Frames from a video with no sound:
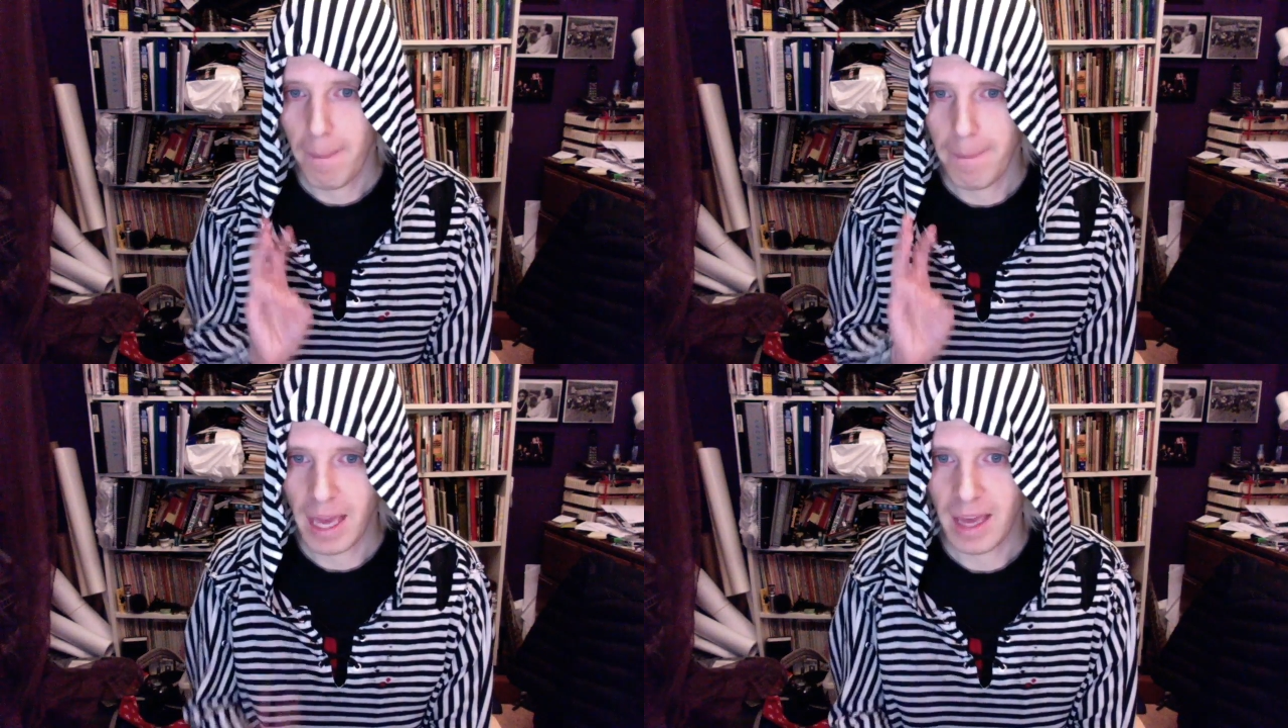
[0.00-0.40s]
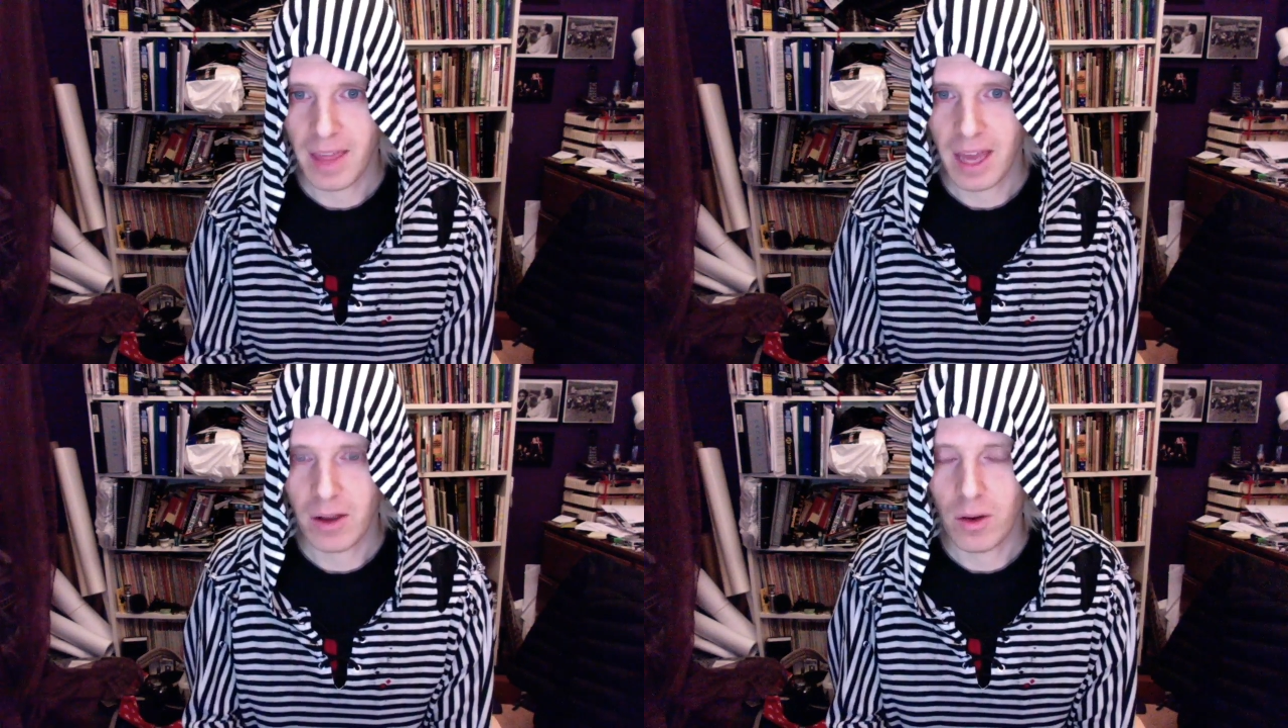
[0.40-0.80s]
Making
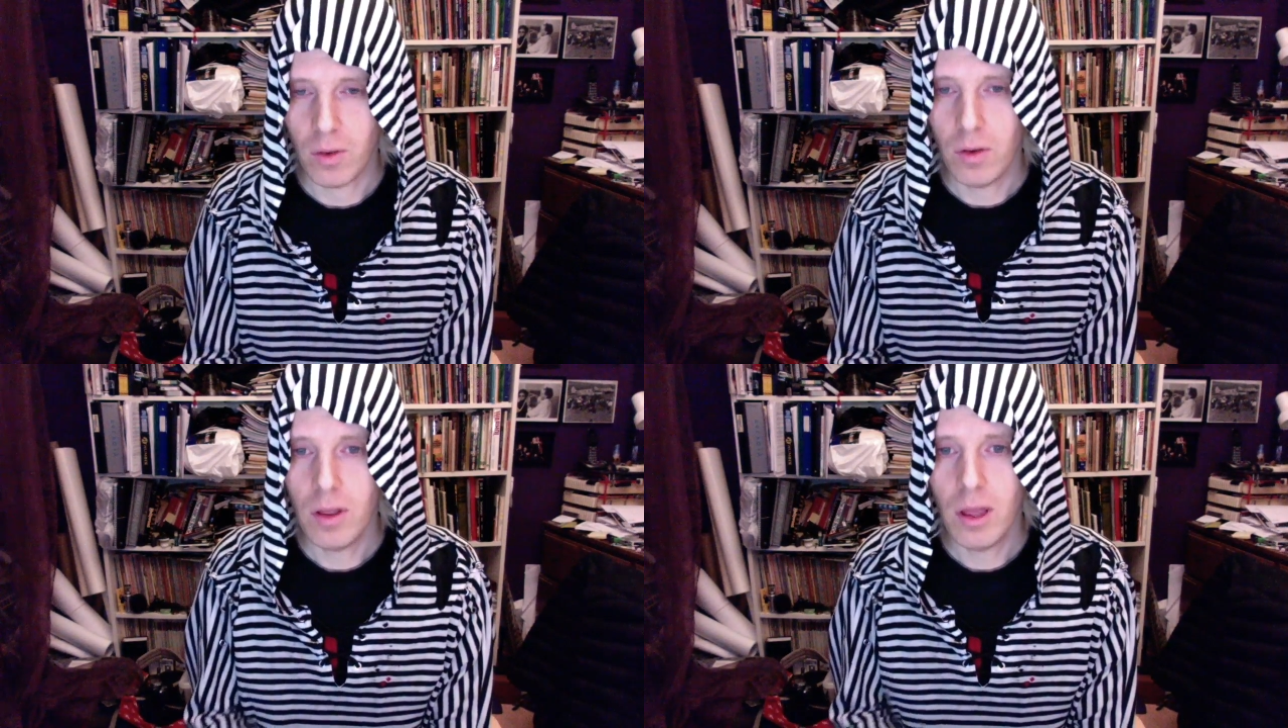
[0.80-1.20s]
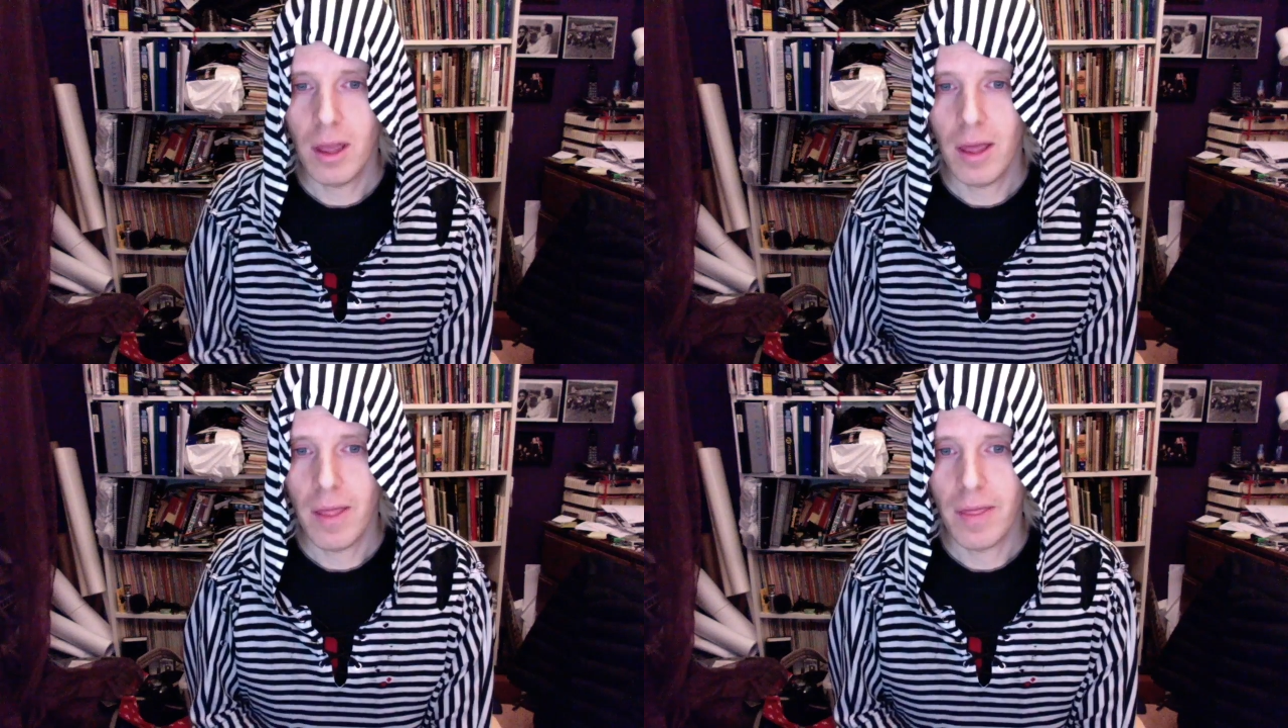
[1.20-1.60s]
that a goal.
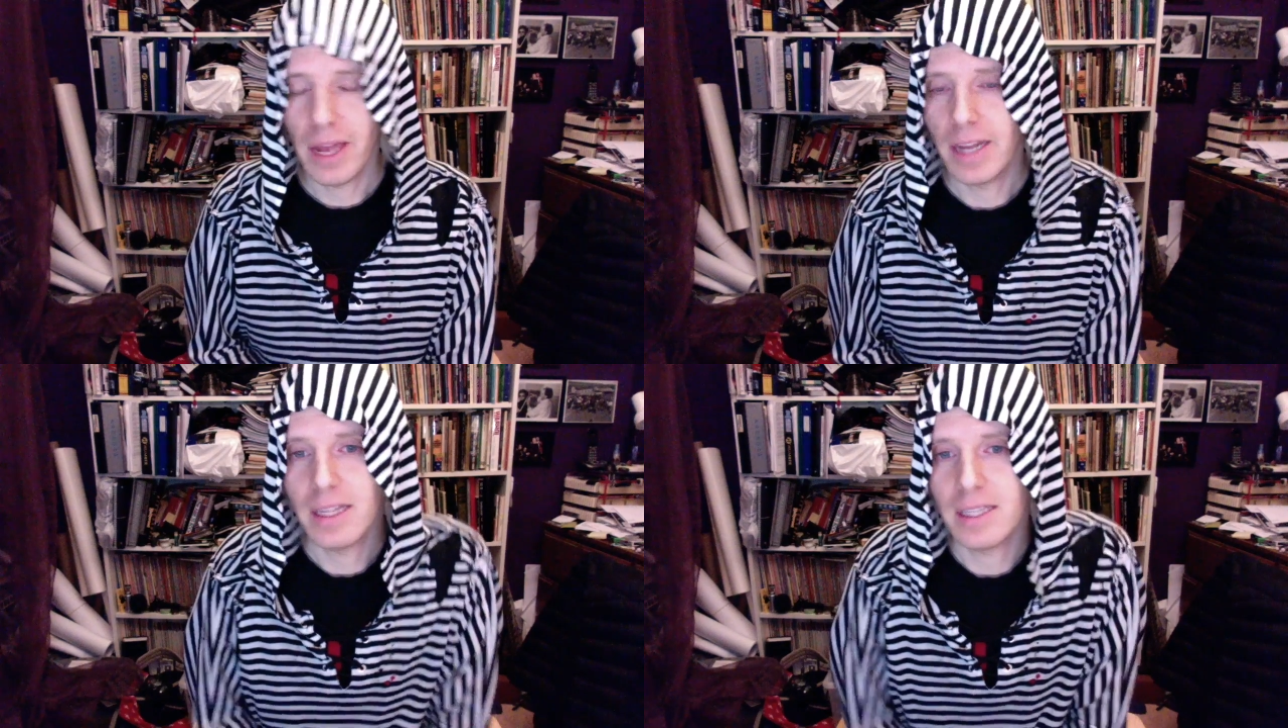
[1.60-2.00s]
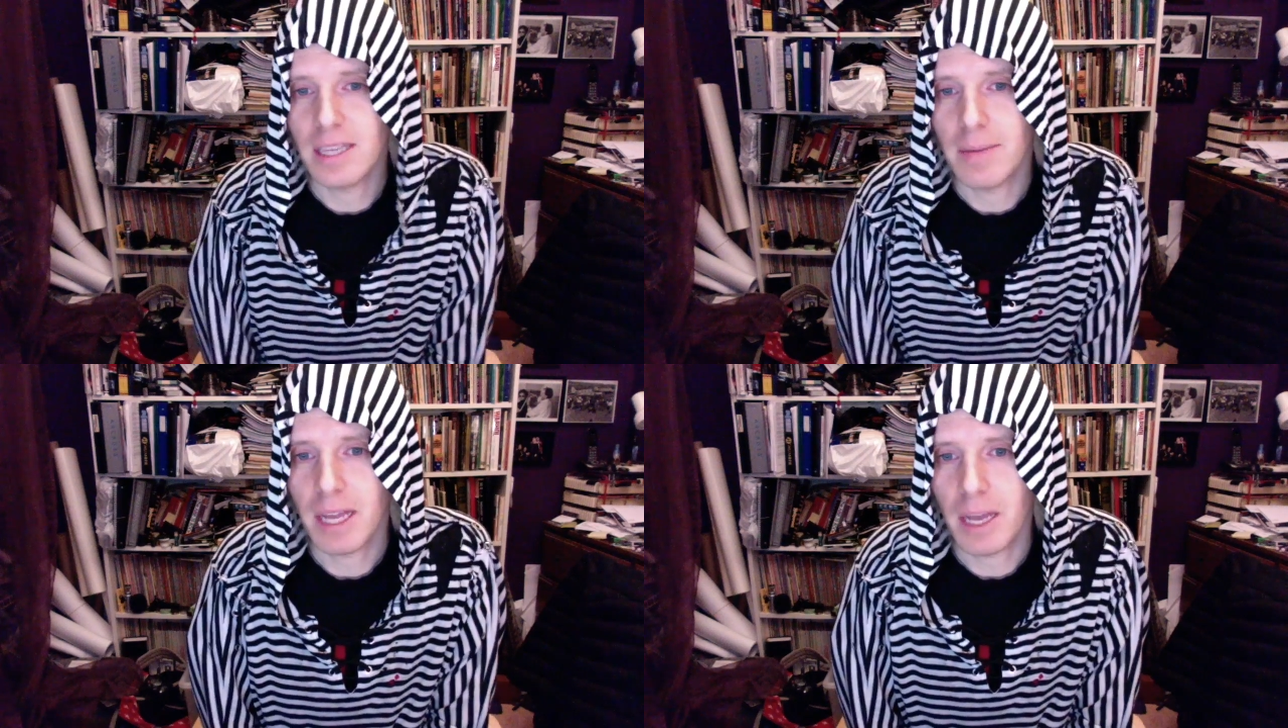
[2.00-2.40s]
Then it didn't
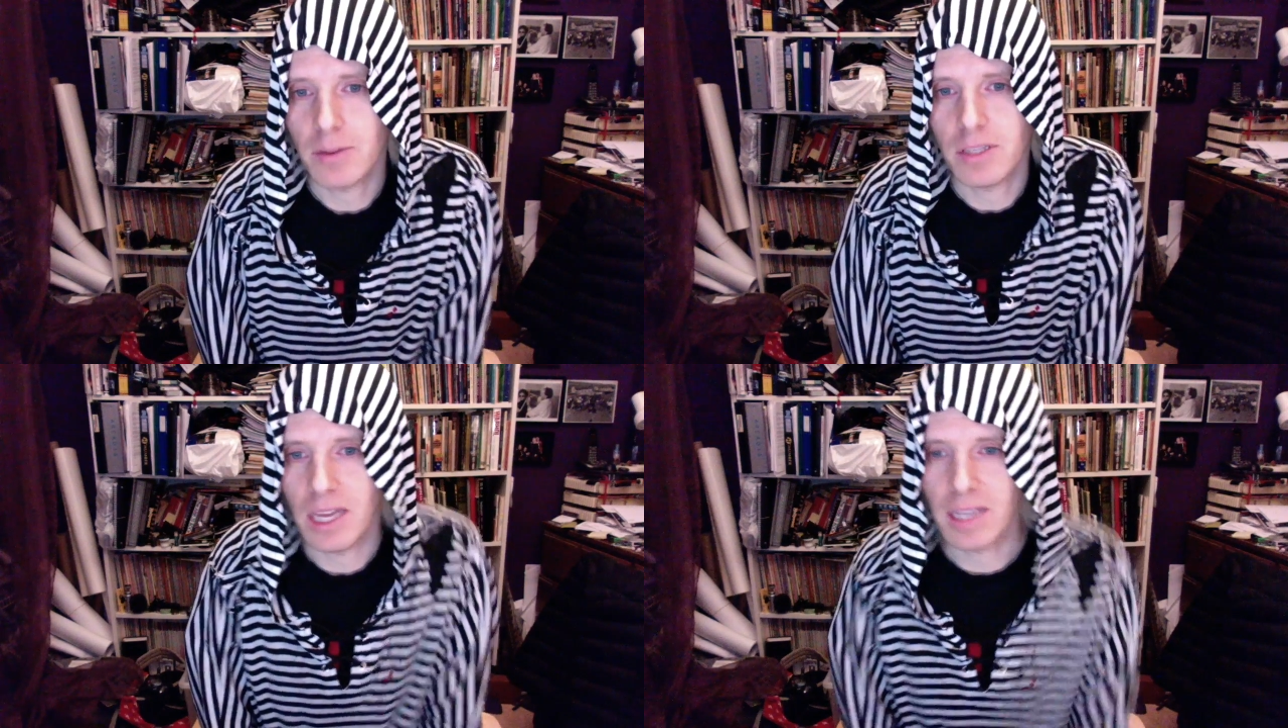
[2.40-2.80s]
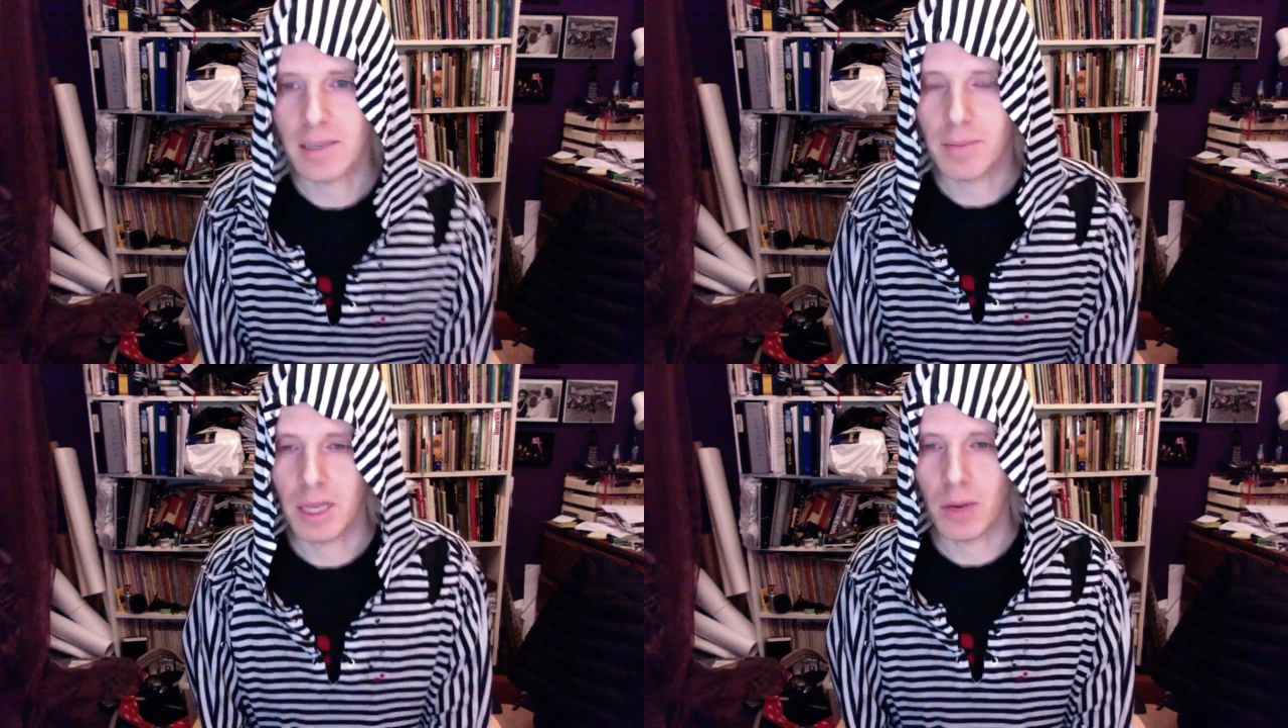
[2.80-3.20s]
seem like I was taking
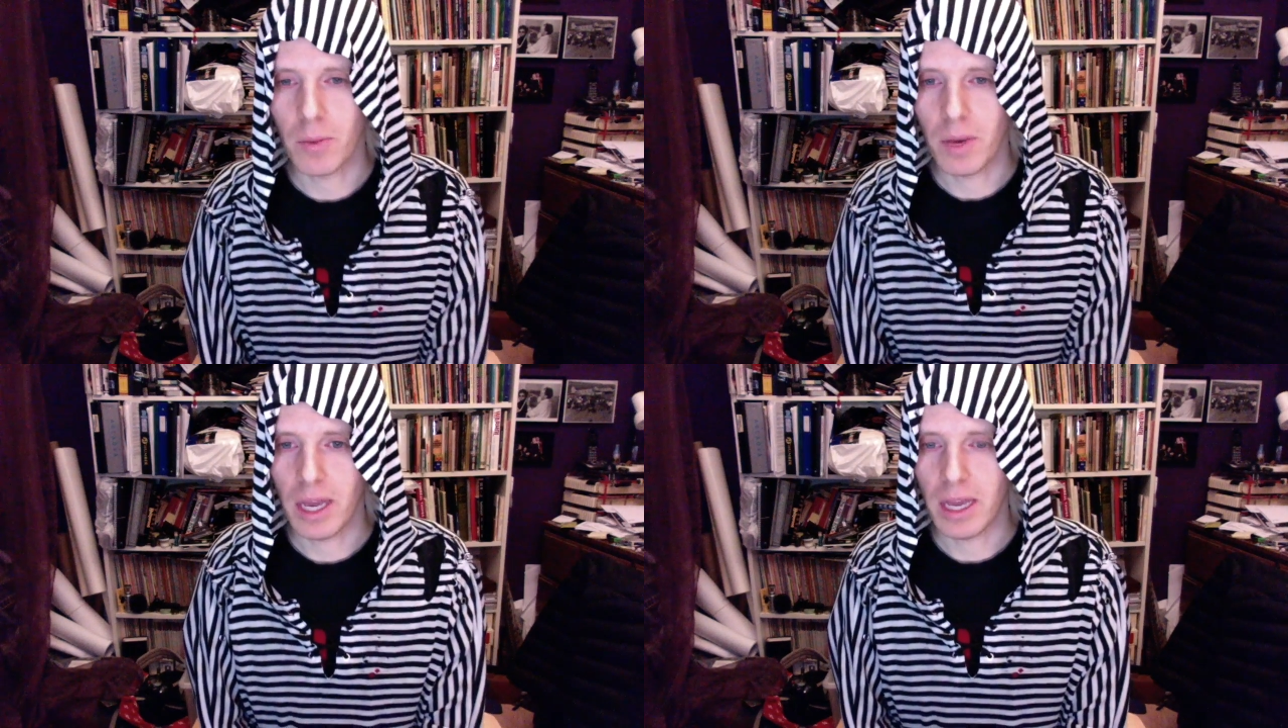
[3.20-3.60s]
something away.